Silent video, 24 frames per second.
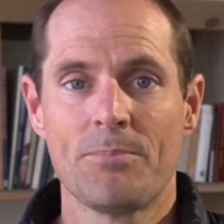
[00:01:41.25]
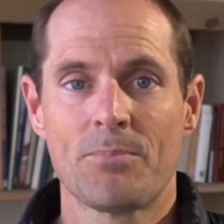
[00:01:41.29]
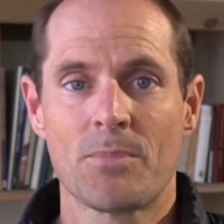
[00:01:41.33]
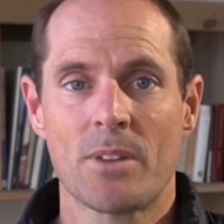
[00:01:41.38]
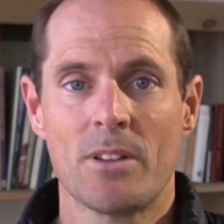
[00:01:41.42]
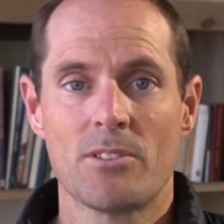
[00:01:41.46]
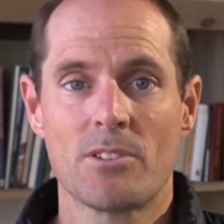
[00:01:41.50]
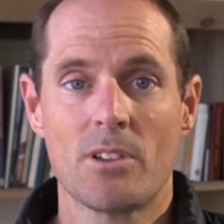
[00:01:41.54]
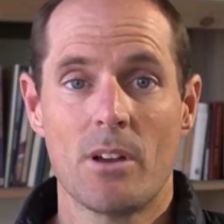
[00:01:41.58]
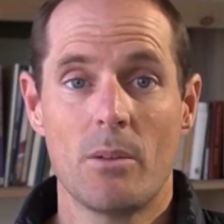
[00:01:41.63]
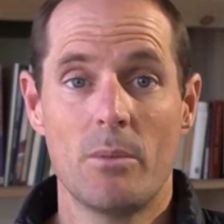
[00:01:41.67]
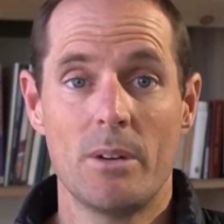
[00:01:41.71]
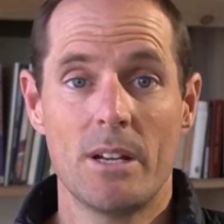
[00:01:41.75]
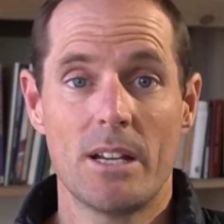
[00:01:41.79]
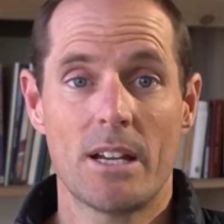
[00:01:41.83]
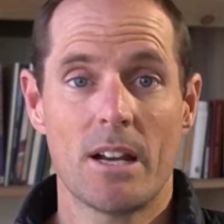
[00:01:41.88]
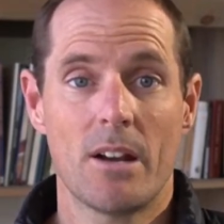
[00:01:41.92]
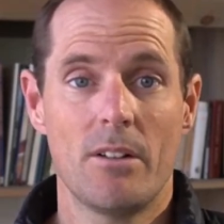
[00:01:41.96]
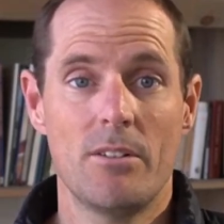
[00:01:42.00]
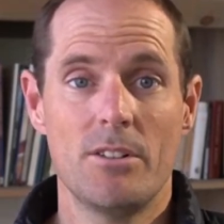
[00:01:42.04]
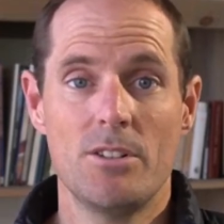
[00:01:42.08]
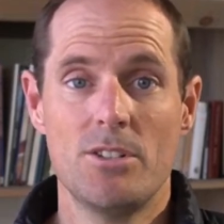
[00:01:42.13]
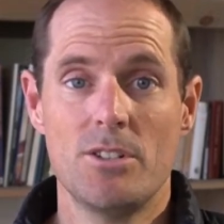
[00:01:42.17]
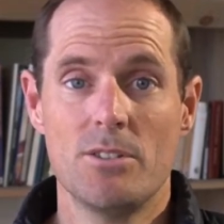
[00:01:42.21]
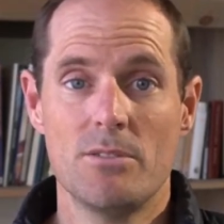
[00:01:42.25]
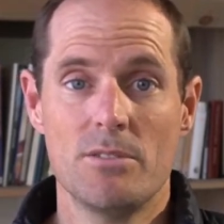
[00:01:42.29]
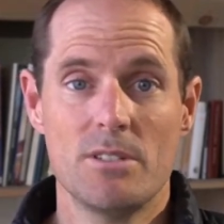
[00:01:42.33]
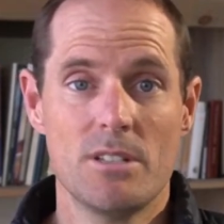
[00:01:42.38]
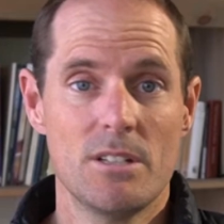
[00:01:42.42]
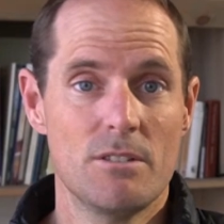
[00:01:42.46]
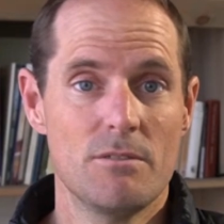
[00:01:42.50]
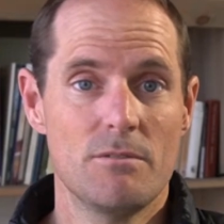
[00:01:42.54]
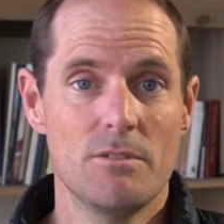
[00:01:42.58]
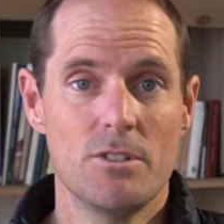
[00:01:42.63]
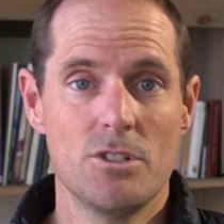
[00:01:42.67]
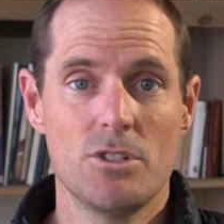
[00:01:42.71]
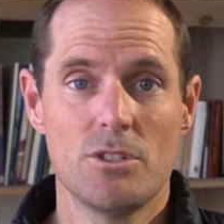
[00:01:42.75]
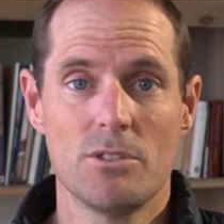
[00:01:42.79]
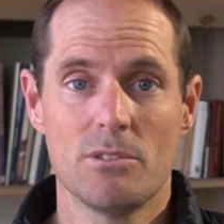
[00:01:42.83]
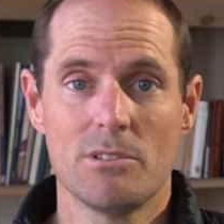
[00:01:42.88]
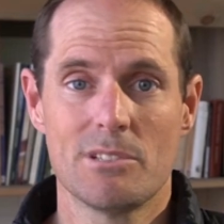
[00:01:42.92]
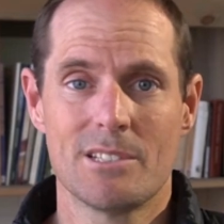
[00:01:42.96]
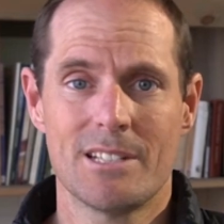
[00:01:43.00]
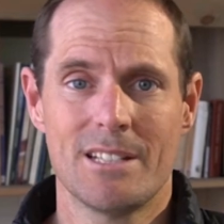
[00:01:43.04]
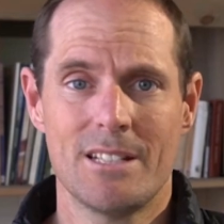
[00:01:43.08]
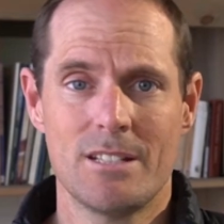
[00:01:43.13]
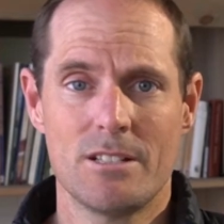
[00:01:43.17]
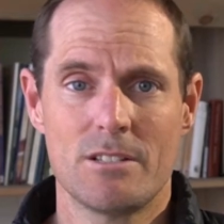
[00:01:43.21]
And so I would encourage you as
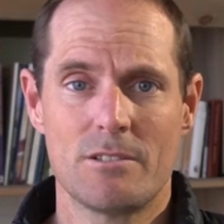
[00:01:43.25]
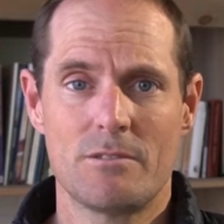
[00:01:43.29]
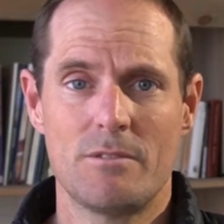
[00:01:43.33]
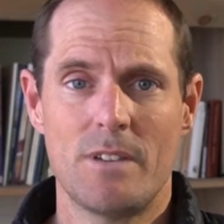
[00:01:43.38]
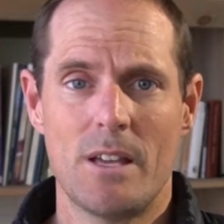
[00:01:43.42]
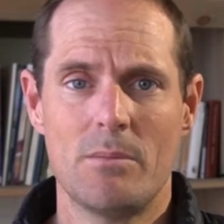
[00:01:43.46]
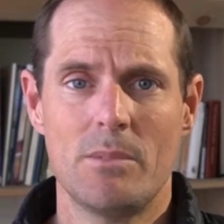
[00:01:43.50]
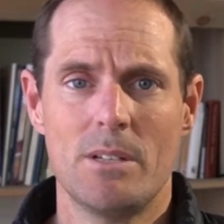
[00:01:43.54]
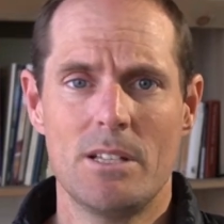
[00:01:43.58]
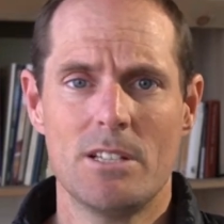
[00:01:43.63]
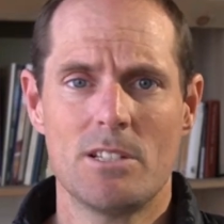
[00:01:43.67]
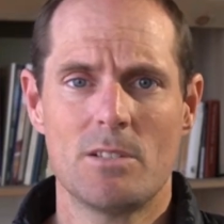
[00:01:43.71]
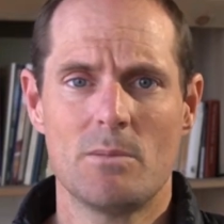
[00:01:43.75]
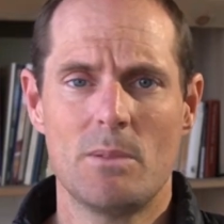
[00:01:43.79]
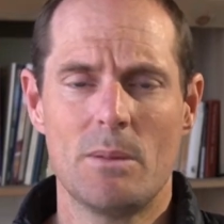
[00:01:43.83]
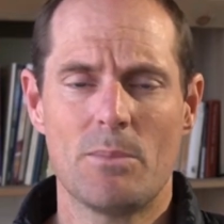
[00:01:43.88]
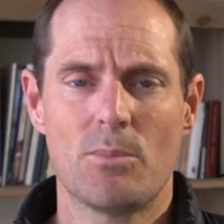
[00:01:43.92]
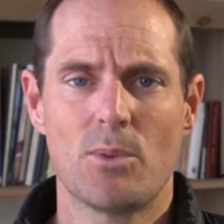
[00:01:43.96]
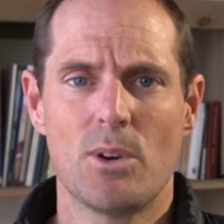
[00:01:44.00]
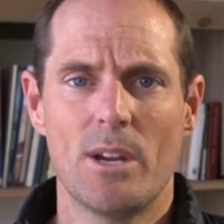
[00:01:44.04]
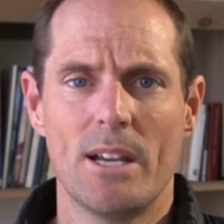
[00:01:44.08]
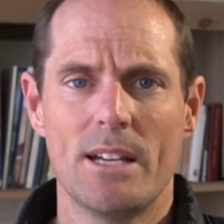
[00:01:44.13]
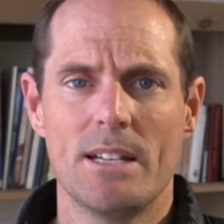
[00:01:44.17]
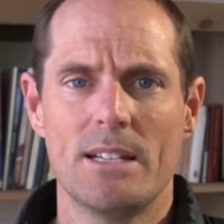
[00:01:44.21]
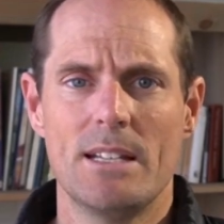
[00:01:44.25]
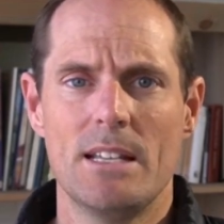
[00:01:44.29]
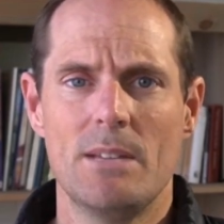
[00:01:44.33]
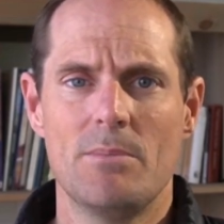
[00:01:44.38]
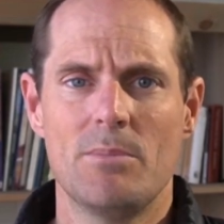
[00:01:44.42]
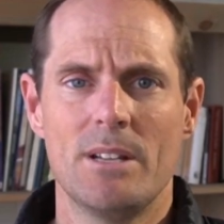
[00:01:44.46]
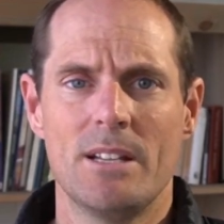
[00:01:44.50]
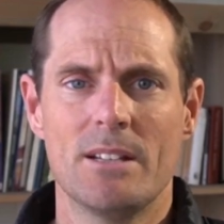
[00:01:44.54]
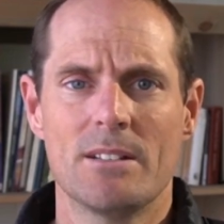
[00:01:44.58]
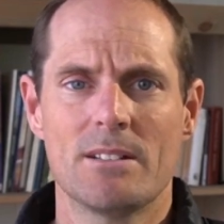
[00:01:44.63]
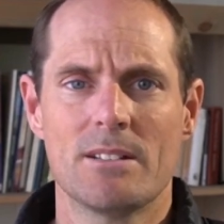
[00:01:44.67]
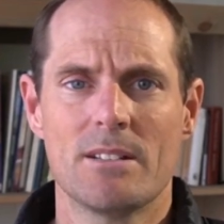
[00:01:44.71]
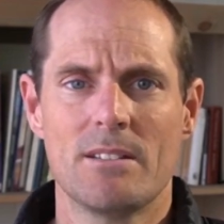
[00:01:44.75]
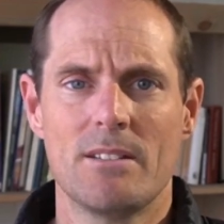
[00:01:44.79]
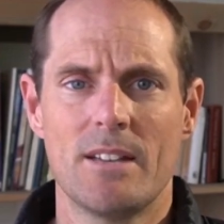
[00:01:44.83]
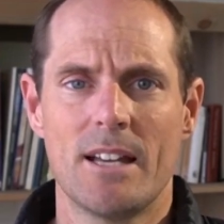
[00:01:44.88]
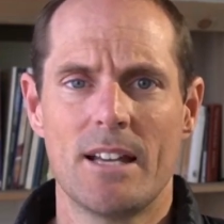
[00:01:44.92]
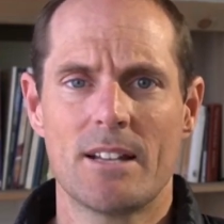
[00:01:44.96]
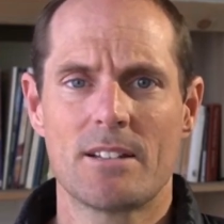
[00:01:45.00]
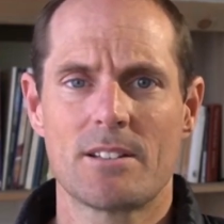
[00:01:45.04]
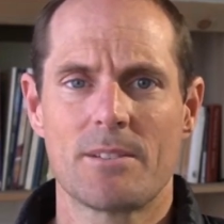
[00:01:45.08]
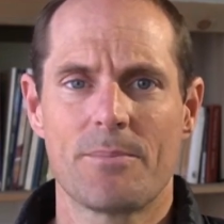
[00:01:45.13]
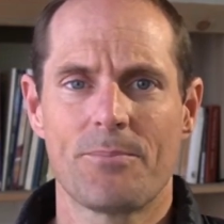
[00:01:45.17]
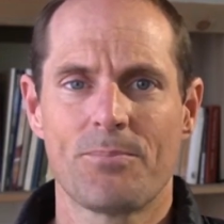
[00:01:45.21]
individuals and as families to be praying deeply into
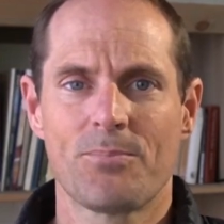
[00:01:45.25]
that.